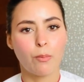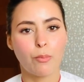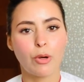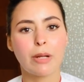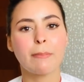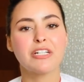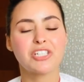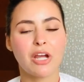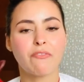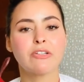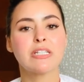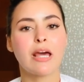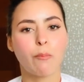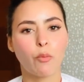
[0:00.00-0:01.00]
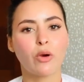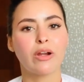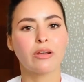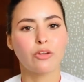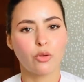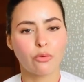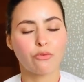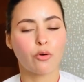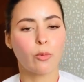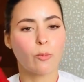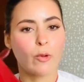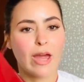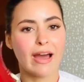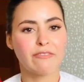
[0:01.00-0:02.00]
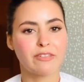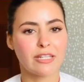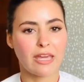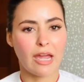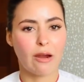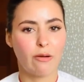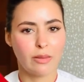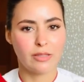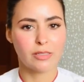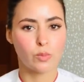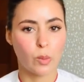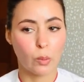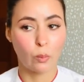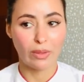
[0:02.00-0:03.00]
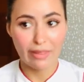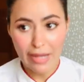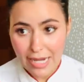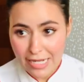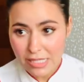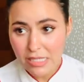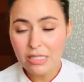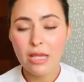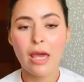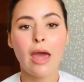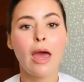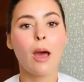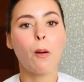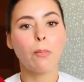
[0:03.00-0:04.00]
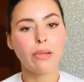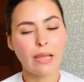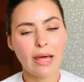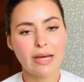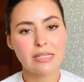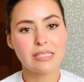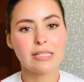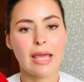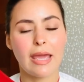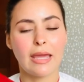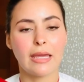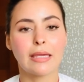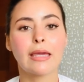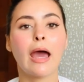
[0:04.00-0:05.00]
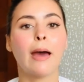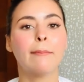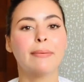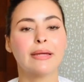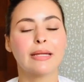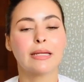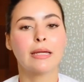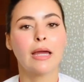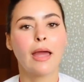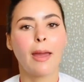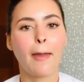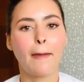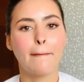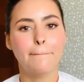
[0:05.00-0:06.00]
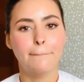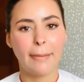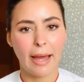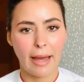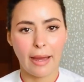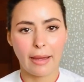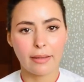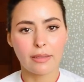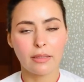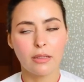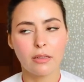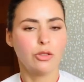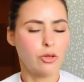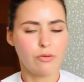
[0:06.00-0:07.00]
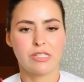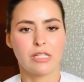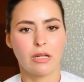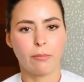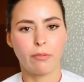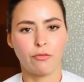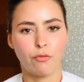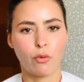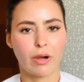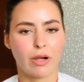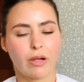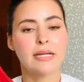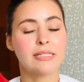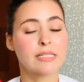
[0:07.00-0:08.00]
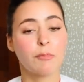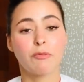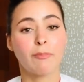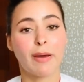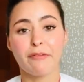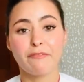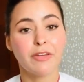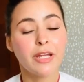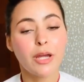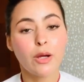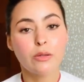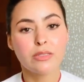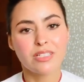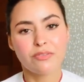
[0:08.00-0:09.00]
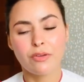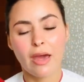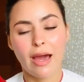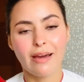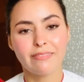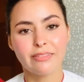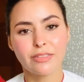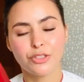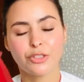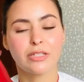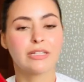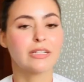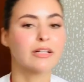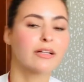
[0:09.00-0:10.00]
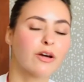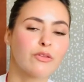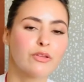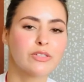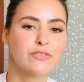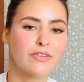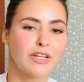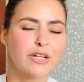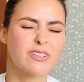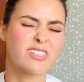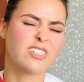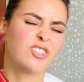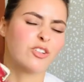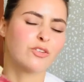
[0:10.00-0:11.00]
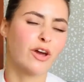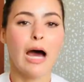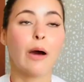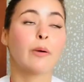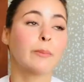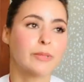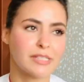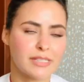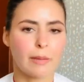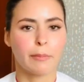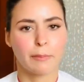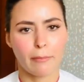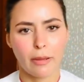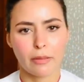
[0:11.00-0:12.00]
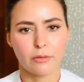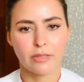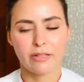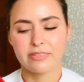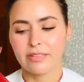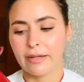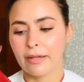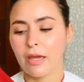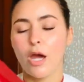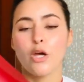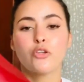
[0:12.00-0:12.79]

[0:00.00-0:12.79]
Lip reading: Pretty much every time we're in uniform, we have to carry this one with us, plus a cabin bag. You've seen it before in some of my videos. If you haven't, you can click on those videos and you'll know how Emirates cabin bag looks like.